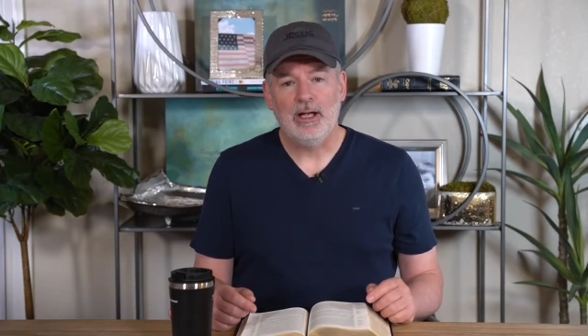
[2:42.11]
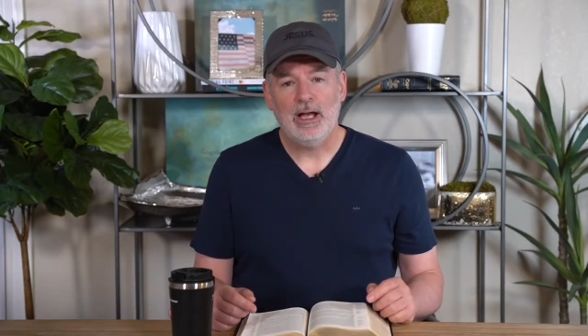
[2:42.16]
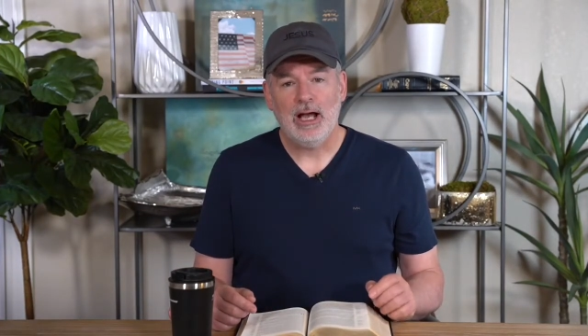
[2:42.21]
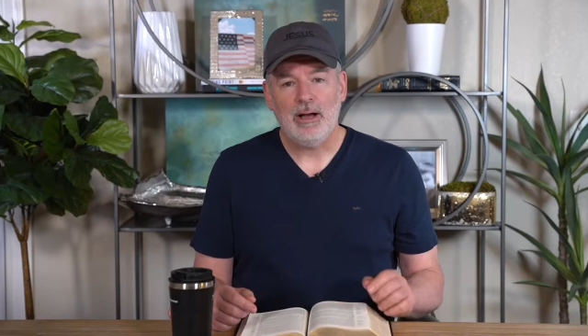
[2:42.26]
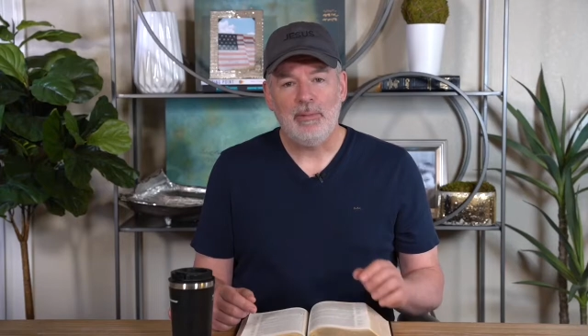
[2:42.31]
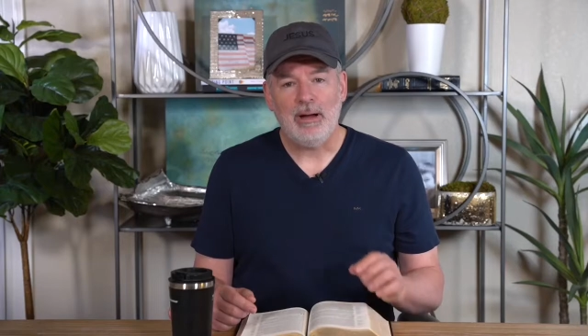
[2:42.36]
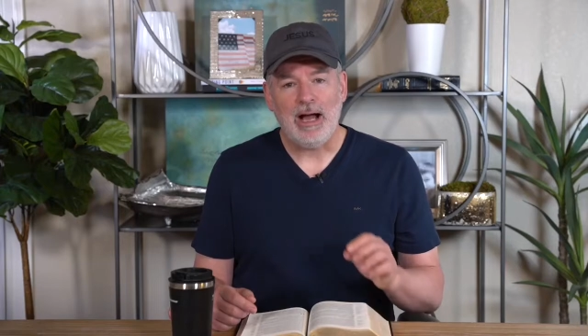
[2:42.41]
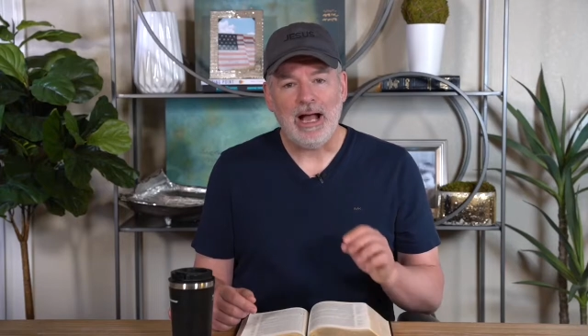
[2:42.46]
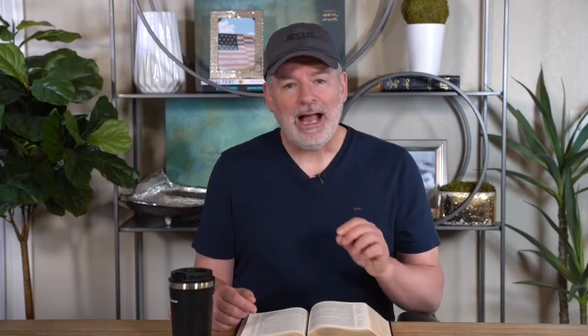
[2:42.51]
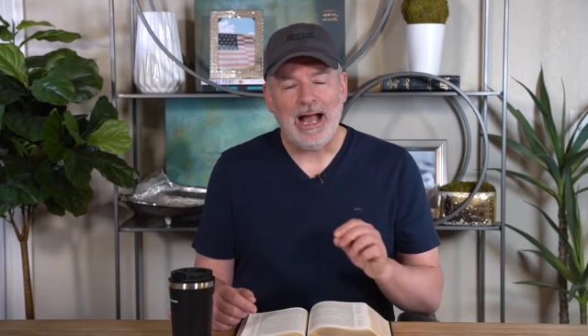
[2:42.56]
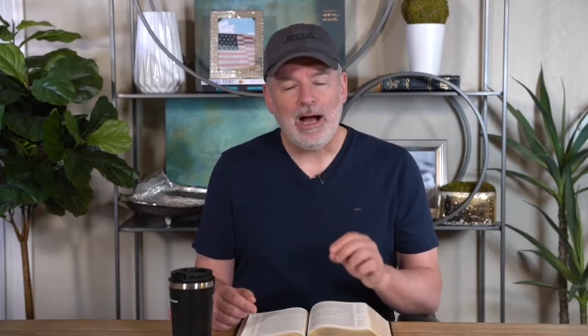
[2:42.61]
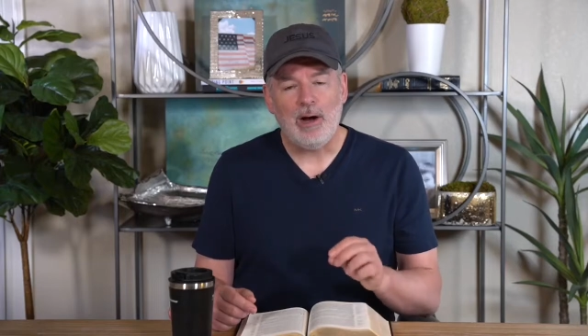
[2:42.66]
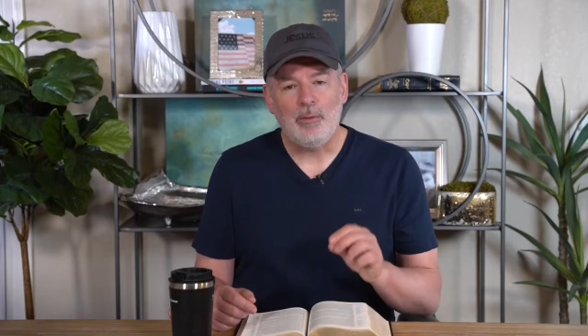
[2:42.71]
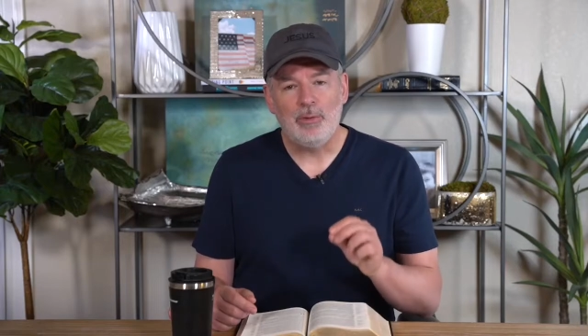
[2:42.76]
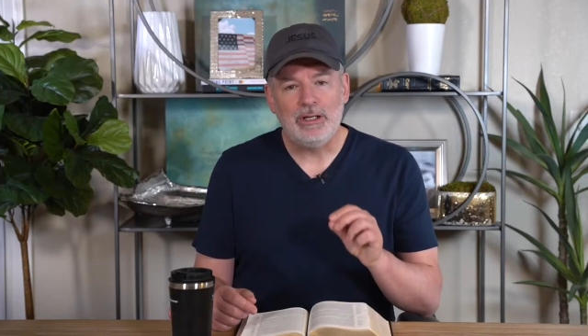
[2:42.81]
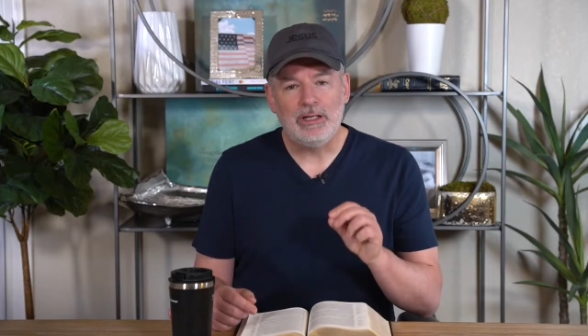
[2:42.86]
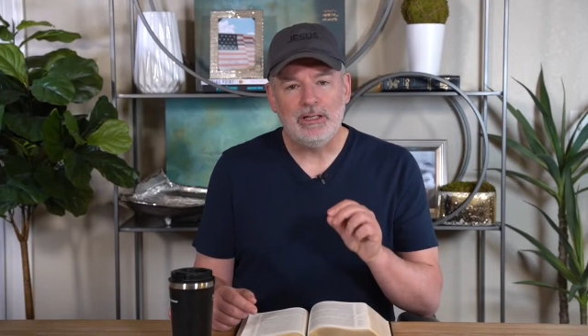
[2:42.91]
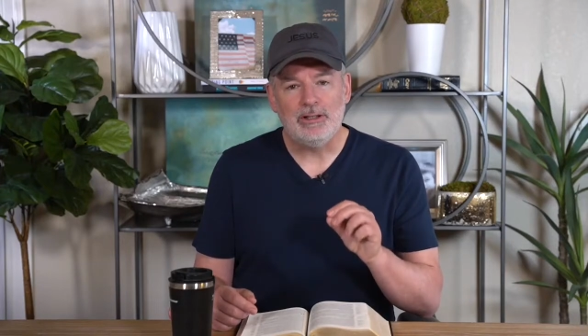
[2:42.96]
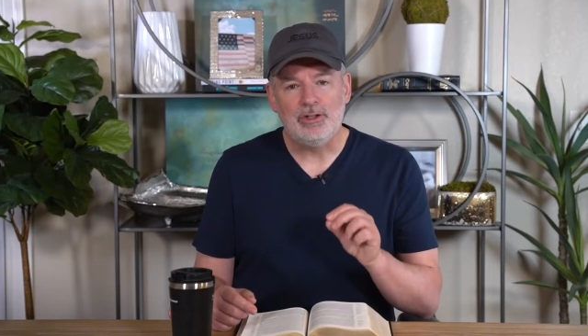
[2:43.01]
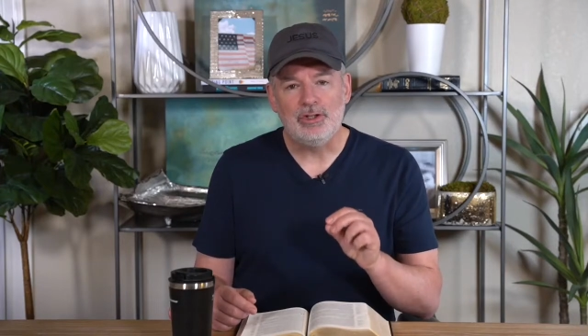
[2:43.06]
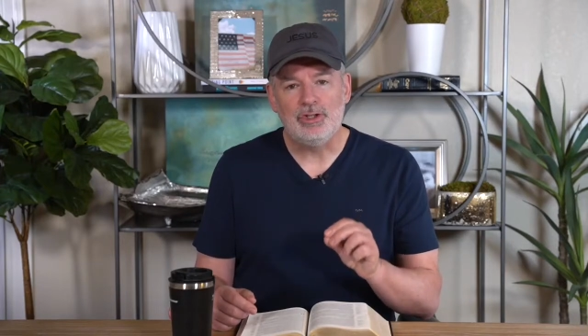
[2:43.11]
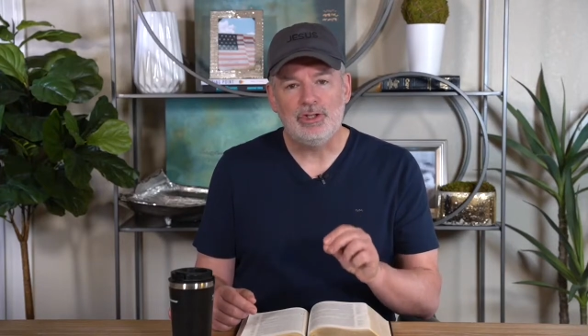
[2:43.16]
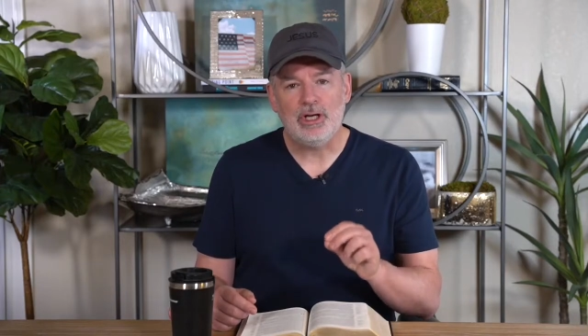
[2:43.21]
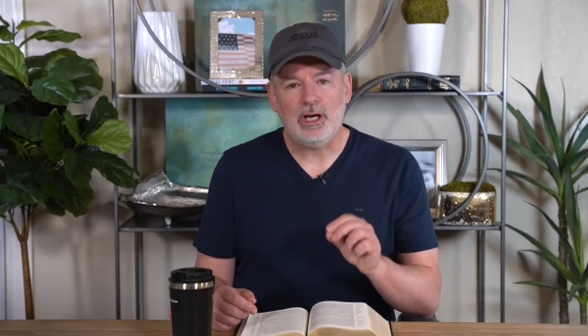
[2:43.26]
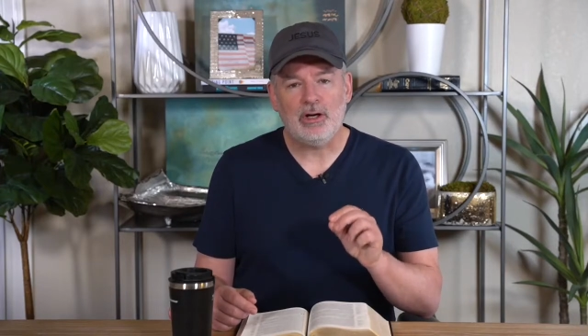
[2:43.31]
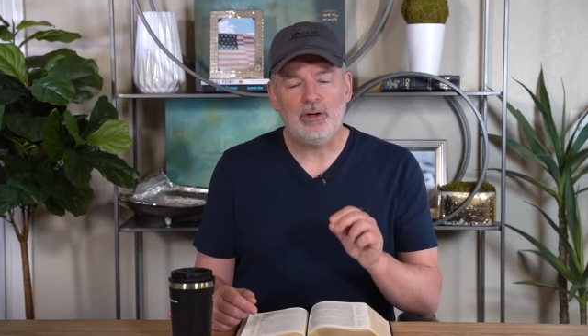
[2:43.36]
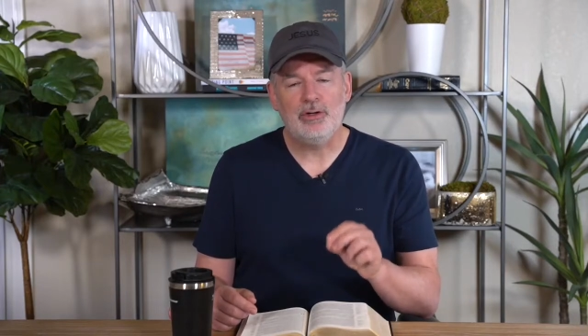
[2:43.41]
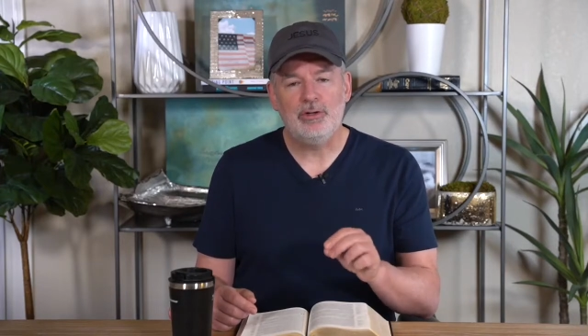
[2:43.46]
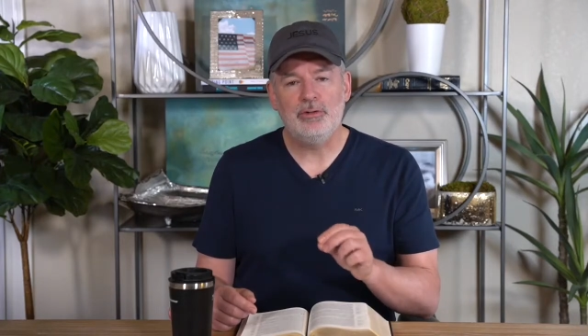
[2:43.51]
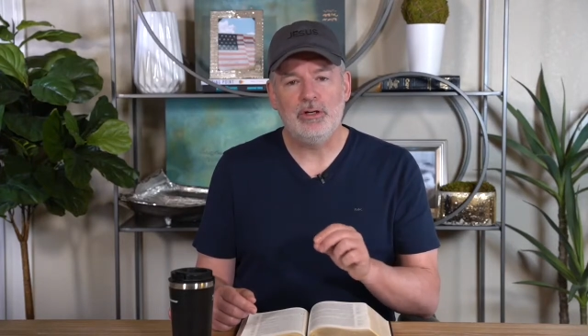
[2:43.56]
about how we can
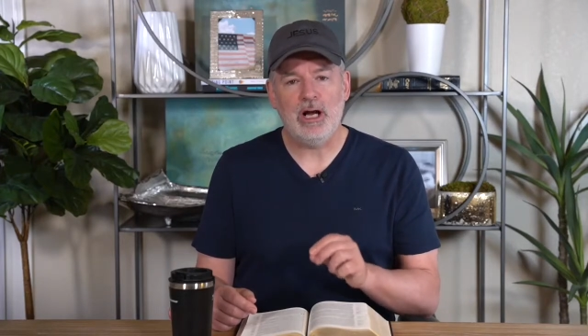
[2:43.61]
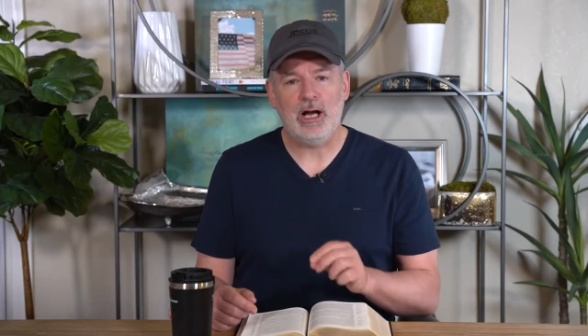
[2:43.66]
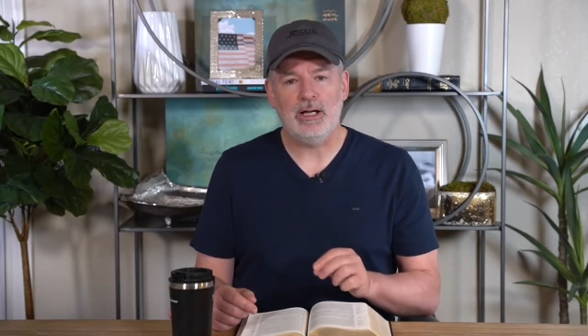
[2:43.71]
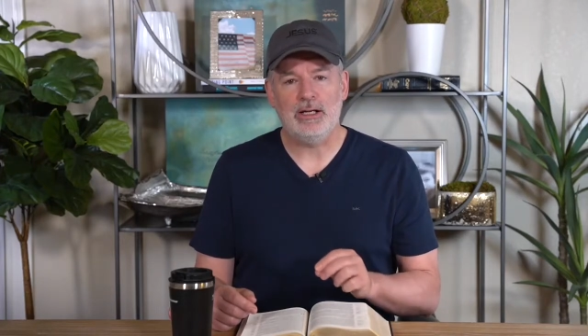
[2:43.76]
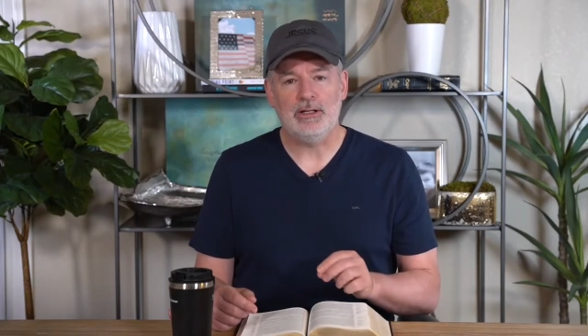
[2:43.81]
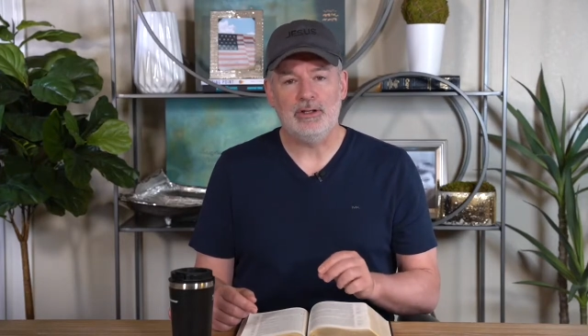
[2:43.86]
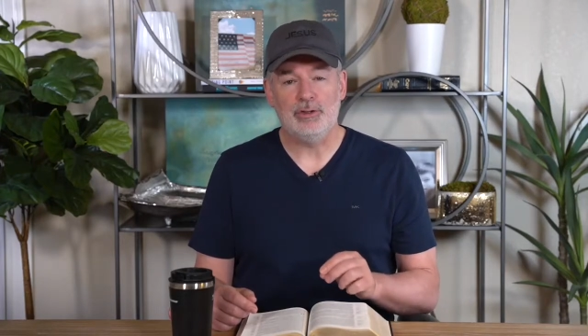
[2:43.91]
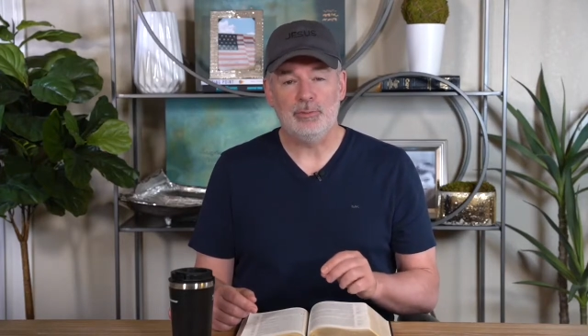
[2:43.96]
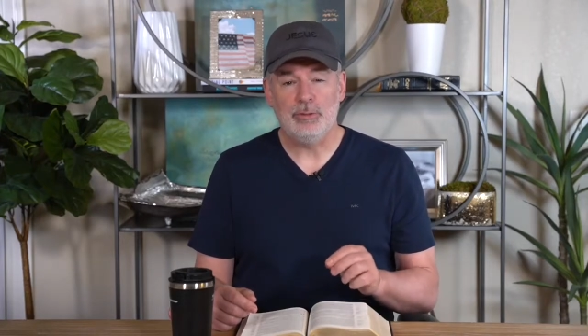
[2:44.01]
share who God is.